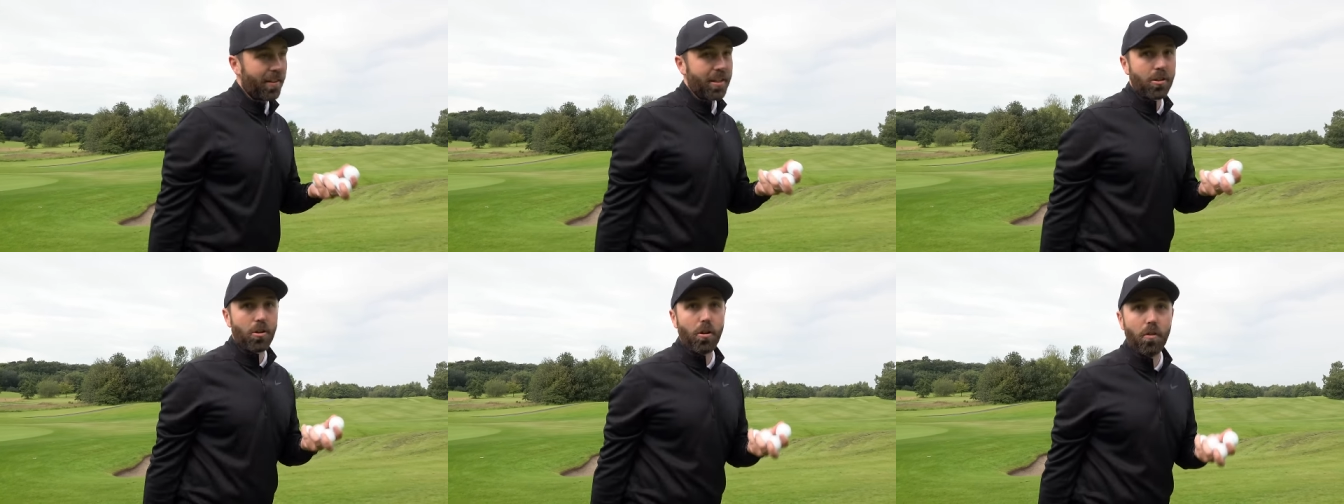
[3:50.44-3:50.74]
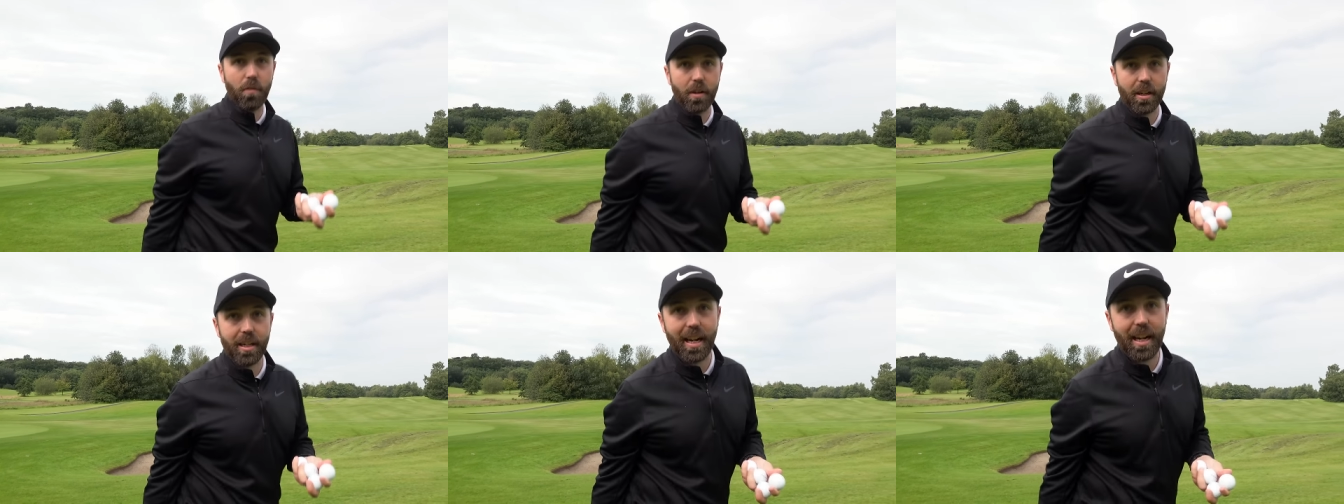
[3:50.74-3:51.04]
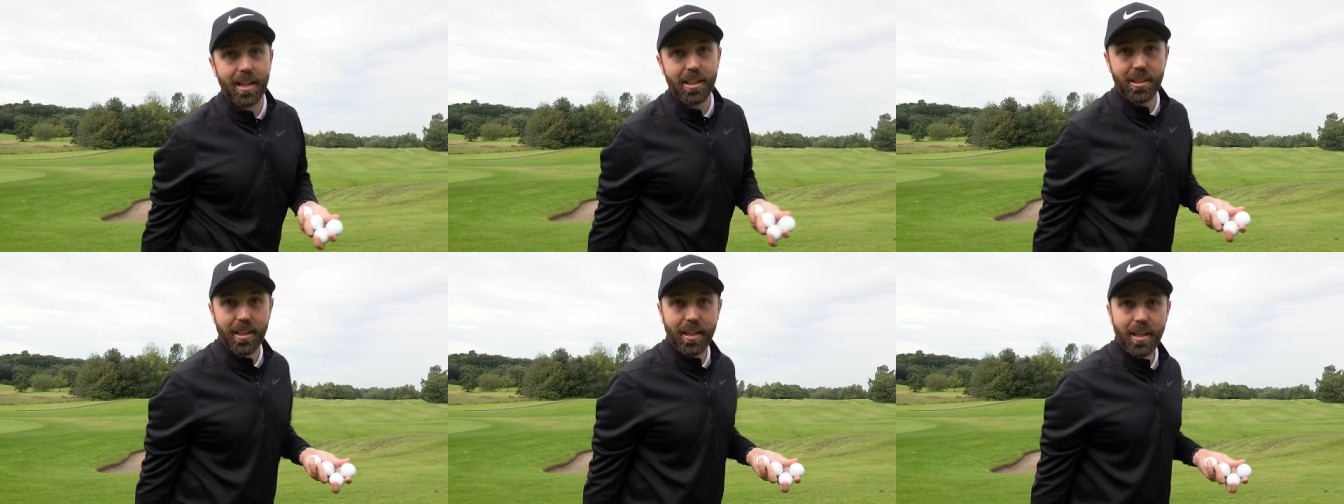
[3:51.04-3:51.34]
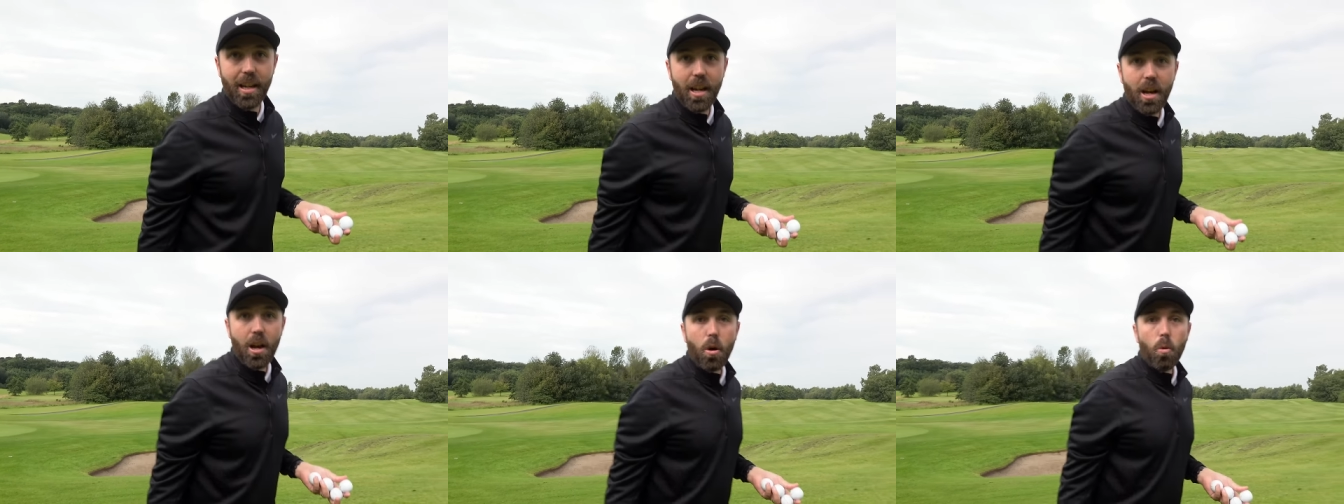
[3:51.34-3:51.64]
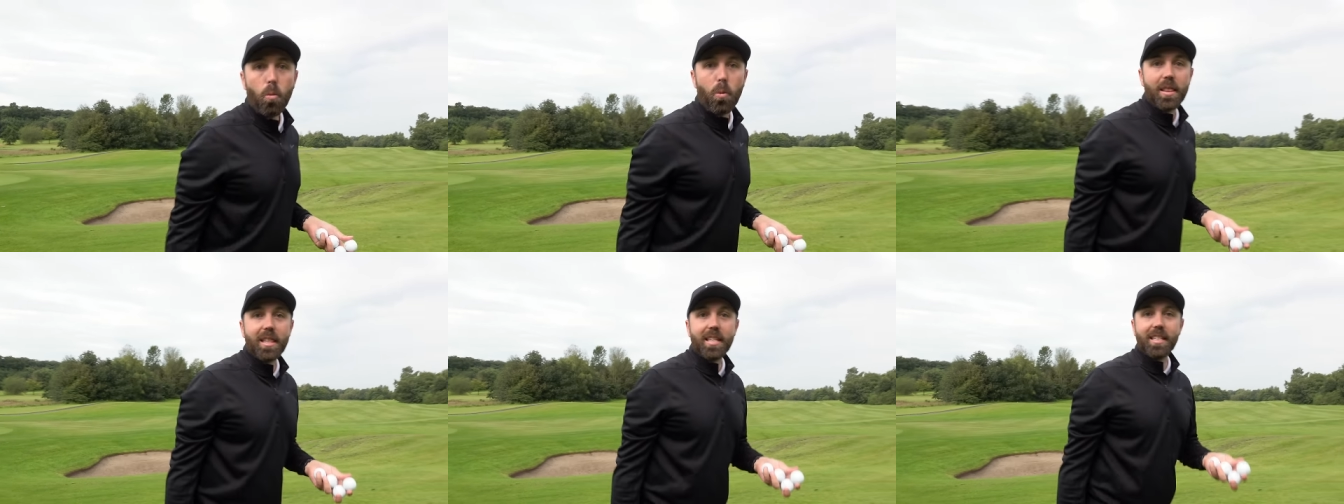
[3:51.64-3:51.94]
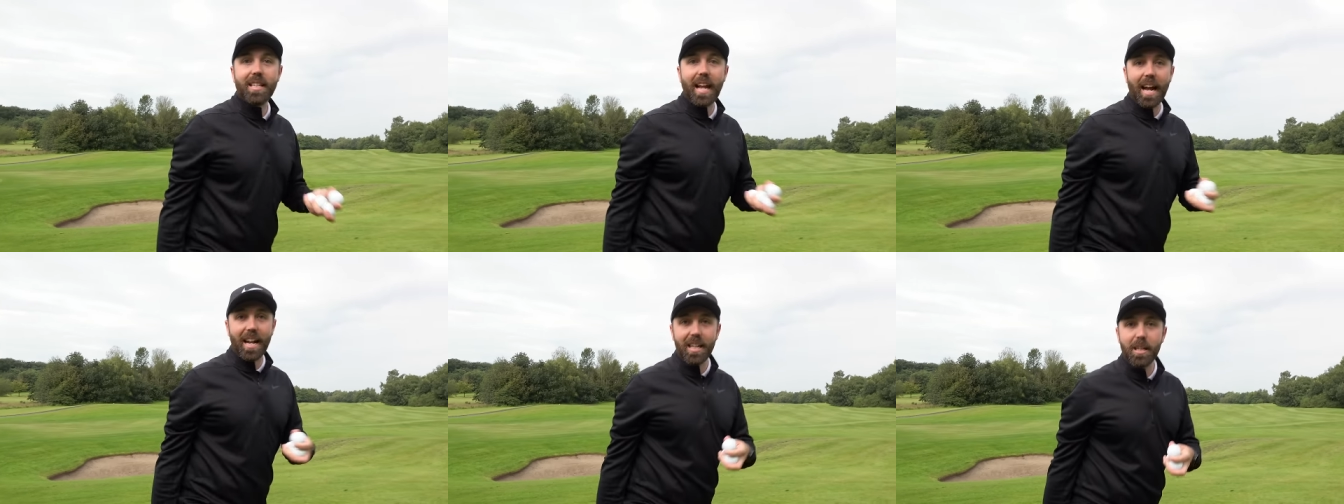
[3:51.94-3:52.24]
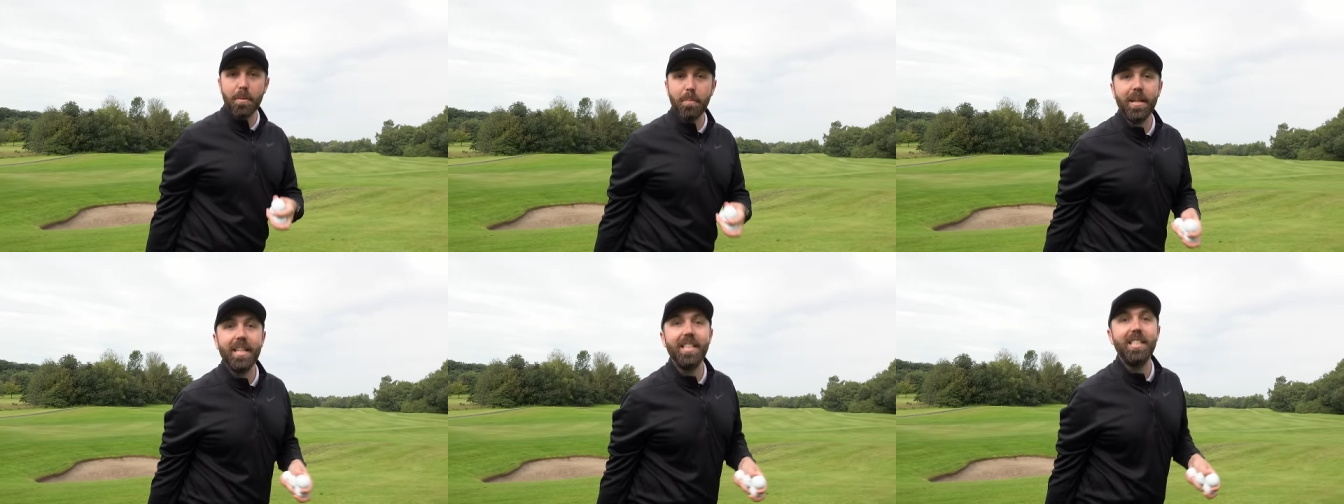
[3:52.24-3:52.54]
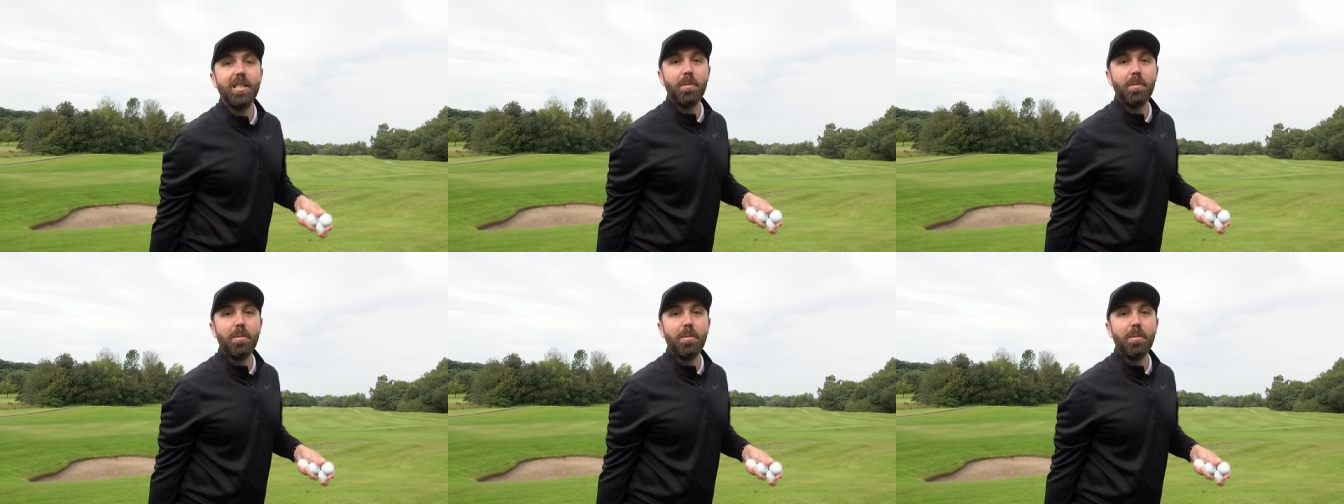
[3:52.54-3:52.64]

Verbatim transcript: this cover can actually withstand being